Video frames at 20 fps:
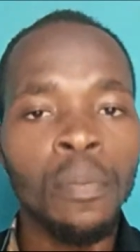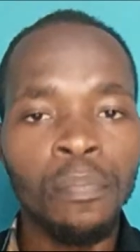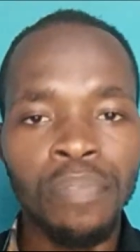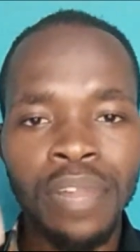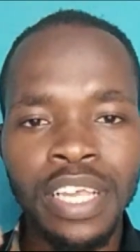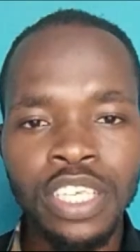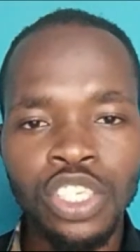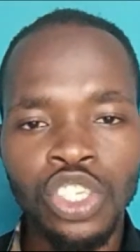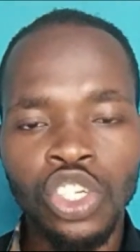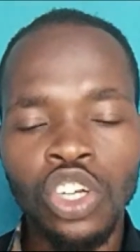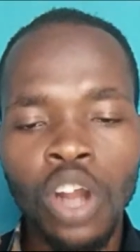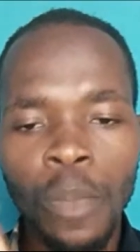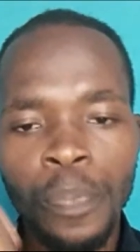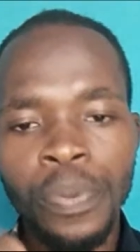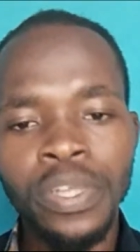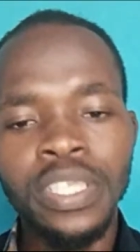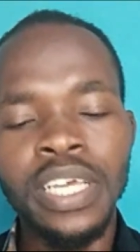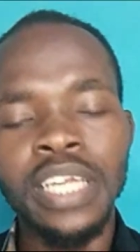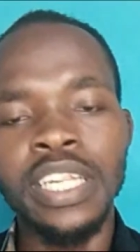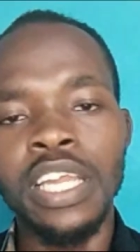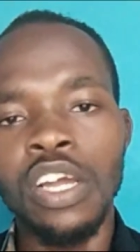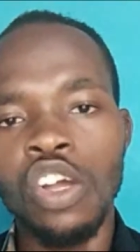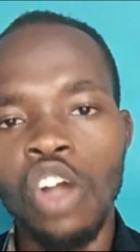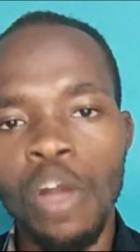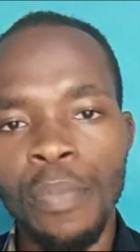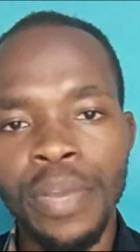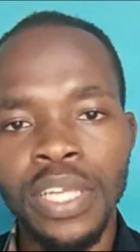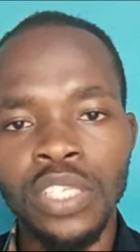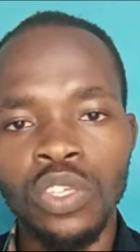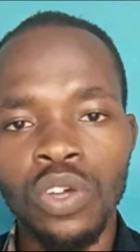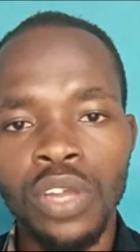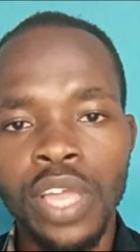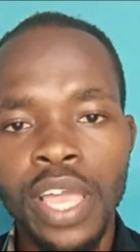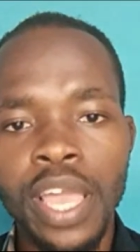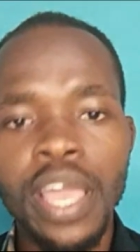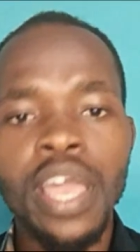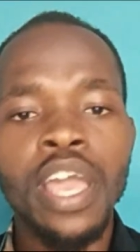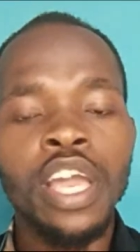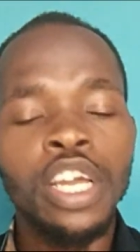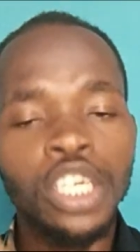please drop it in the comment,
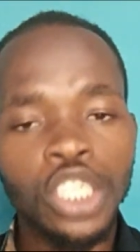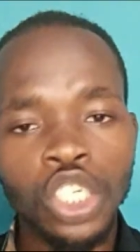okay?